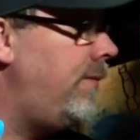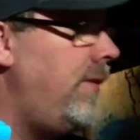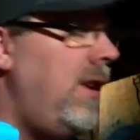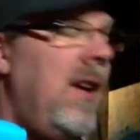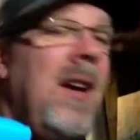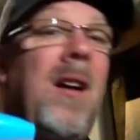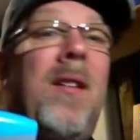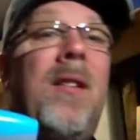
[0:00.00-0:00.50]

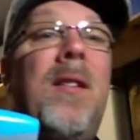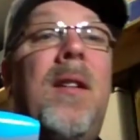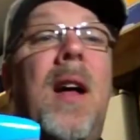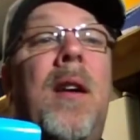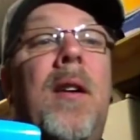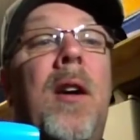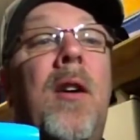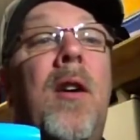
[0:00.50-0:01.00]
don't
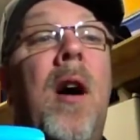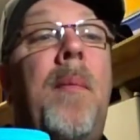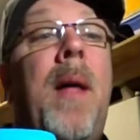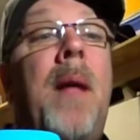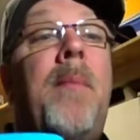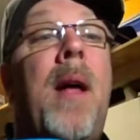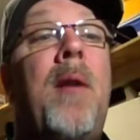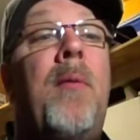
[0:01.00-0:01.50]
know. I'm
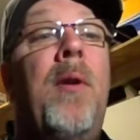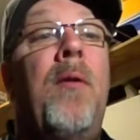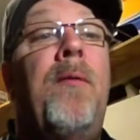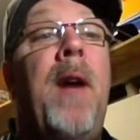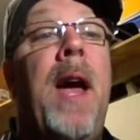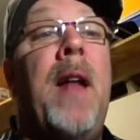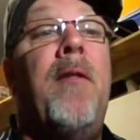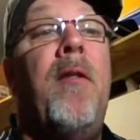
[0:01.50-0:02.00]
not a real
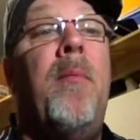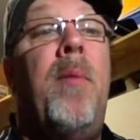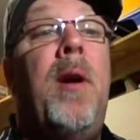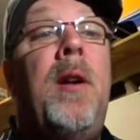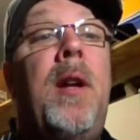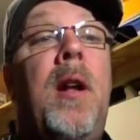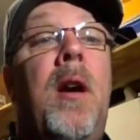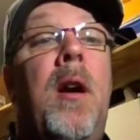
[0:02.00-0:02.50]
fan of them,
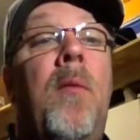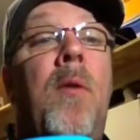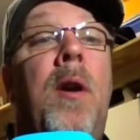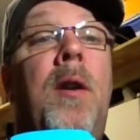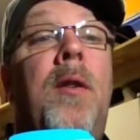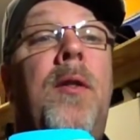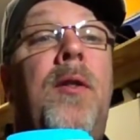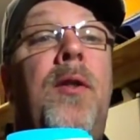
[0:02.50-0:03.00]
but I
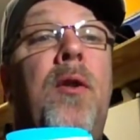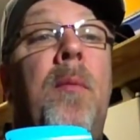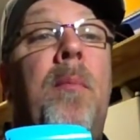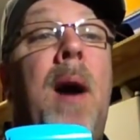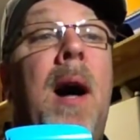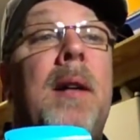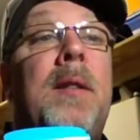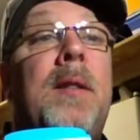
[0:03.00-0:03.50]
wanted to just do a
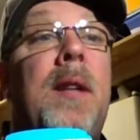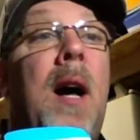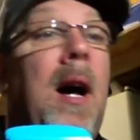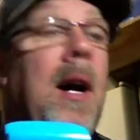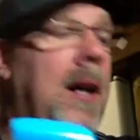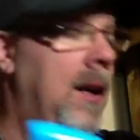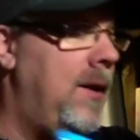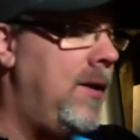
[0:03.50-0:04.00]
box
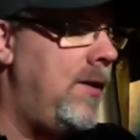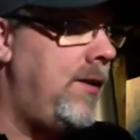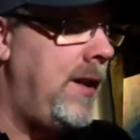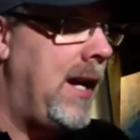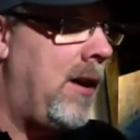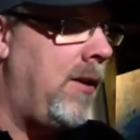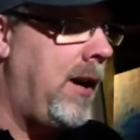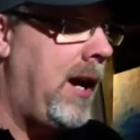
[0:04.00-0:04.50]
stock and just see how it